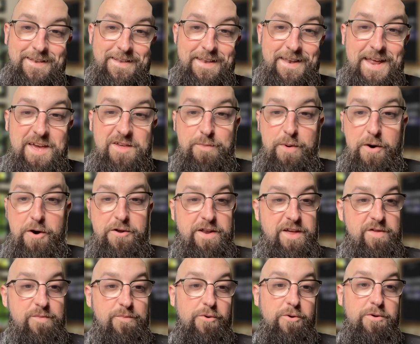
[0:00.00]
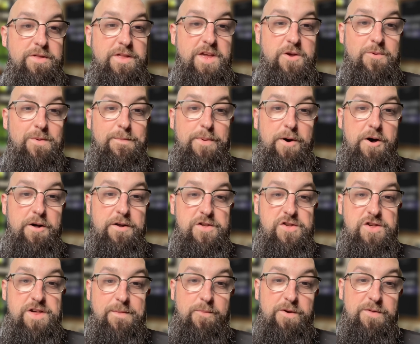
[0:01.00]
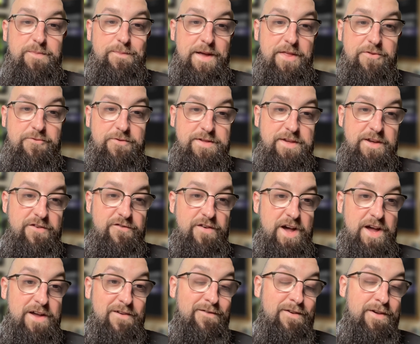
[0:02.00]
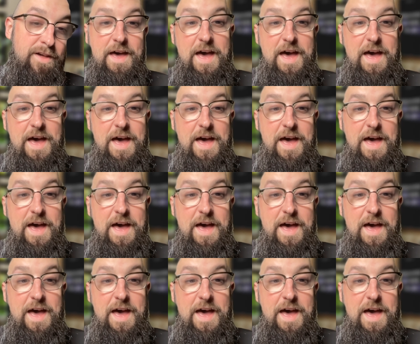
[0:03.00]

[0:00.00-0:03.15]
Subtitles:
Today's pod is brought to you in partnership with bet365.